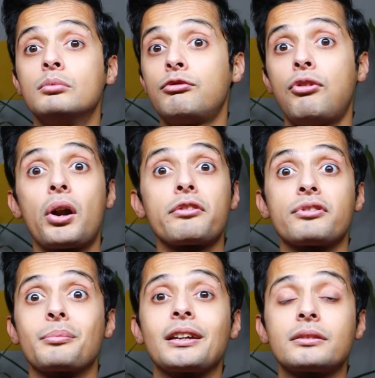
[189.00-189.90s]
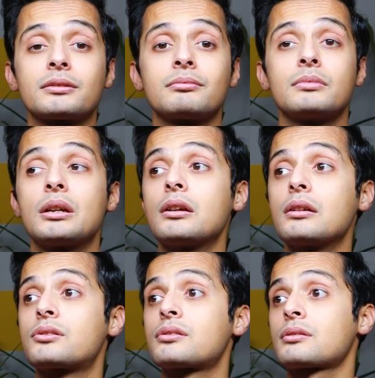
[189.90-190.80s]
Far from it.
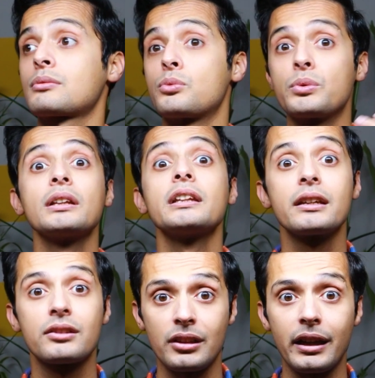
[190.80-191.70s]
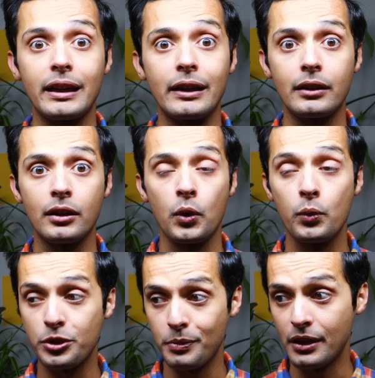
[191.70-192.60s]
It's really exciting.
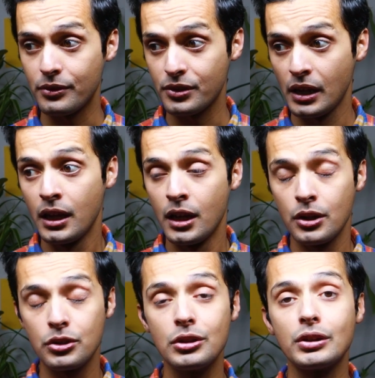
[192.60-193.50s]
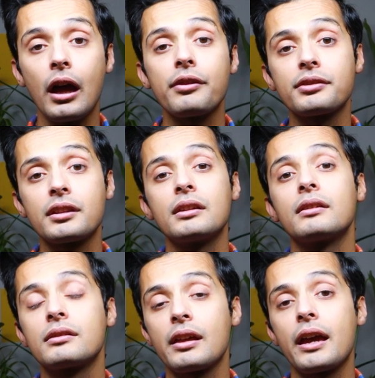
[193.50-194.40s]
Which means do not
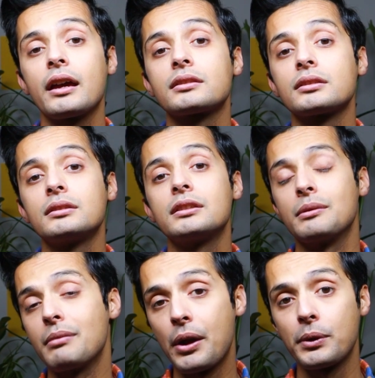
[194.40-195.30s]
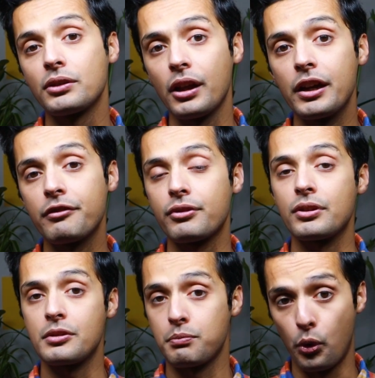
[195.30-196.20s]
think that the married life
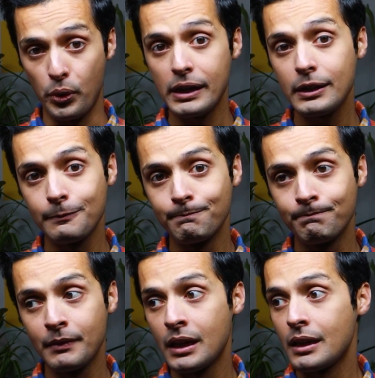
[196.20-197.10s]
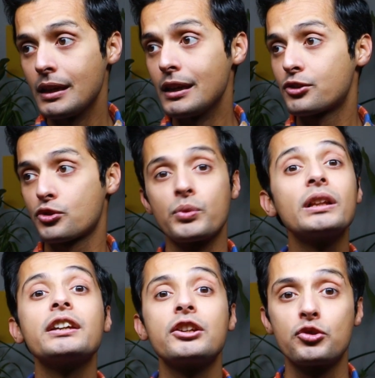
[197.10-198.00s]
is boring. It's
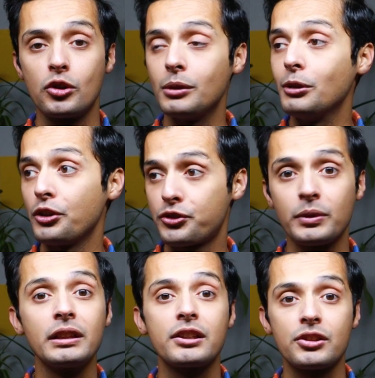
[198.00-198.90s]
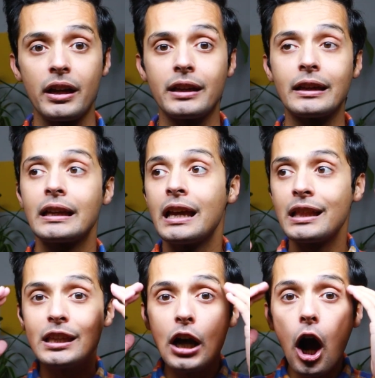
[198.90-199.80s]
really enjoyable. It's really exciting.
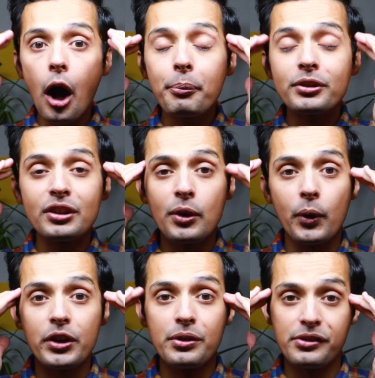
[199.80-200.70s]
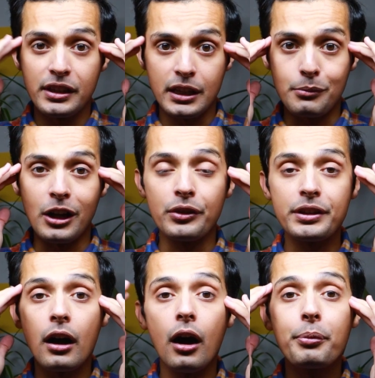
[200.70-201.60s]
The opposite of what you're thinking about,
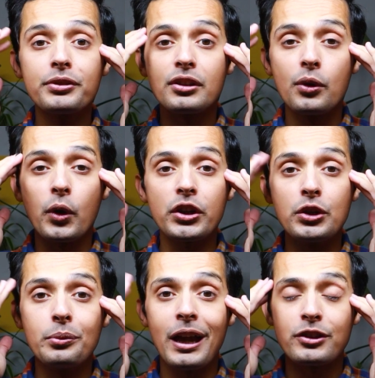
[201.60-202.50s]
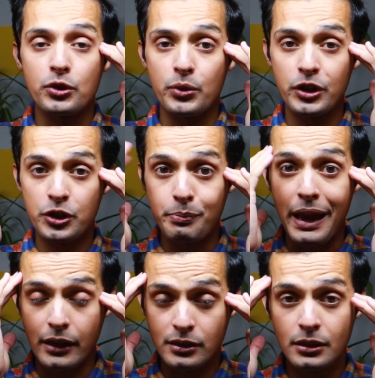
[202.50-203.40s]
the opposite of what you imagine or
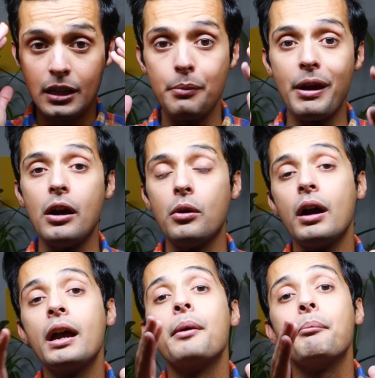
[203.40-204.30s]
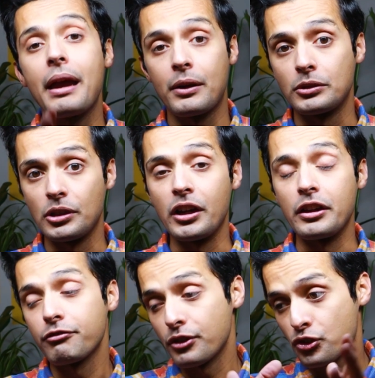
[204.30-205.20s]
expect about married
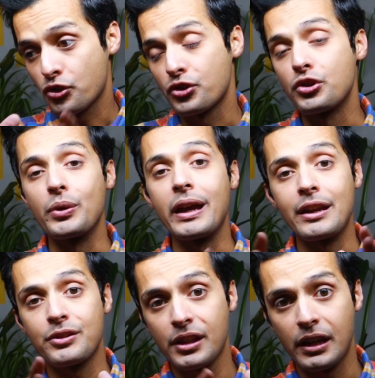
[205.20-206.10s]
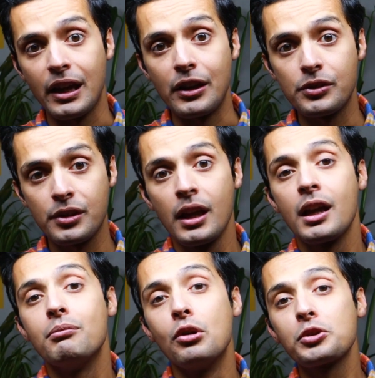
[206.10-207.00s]
life is true and is the case.
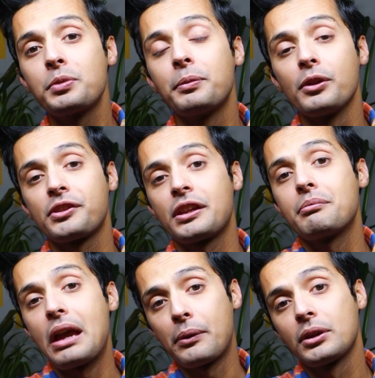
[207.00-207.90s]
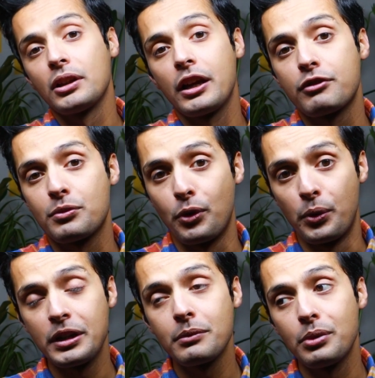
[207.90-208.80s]
Most people think married life is
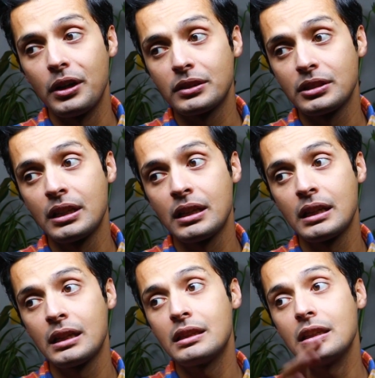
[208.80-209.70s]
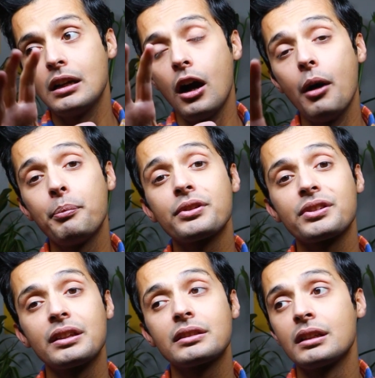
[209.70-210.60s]
boring, but the
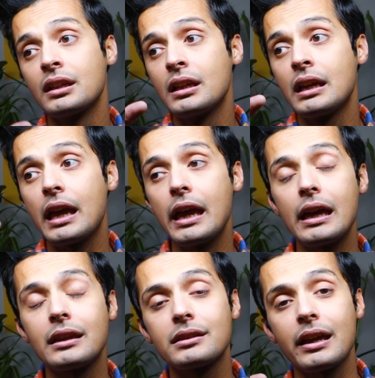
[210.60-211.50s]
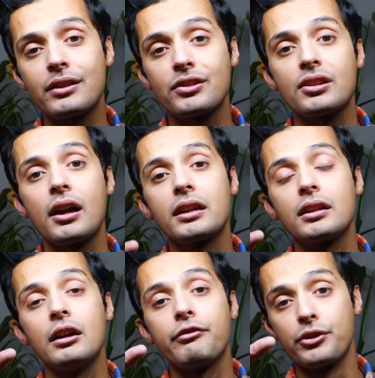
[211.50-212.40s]
opposite end and
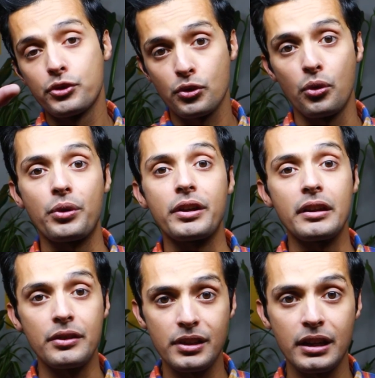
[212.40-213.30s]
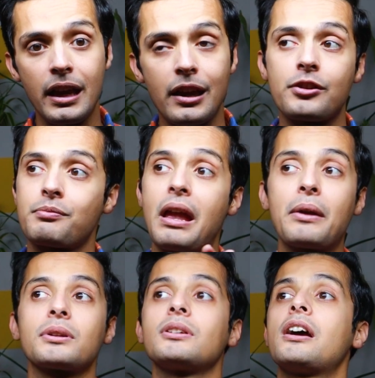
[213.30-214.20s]
side of the story is the case.
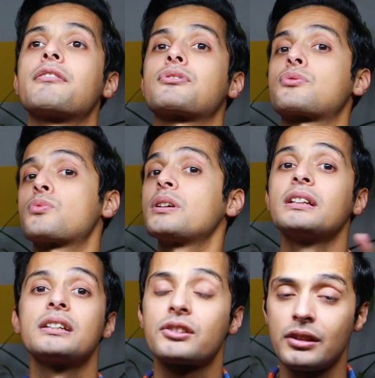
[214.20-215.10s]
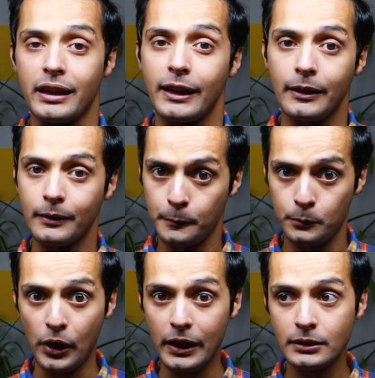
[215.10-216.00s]
Married life is really exciting,
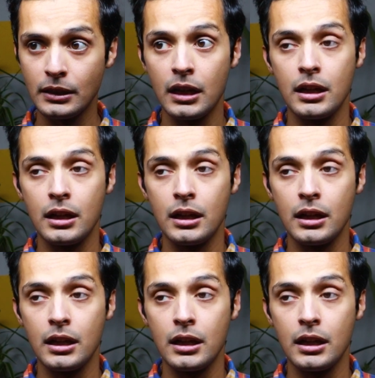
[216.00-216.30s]
right?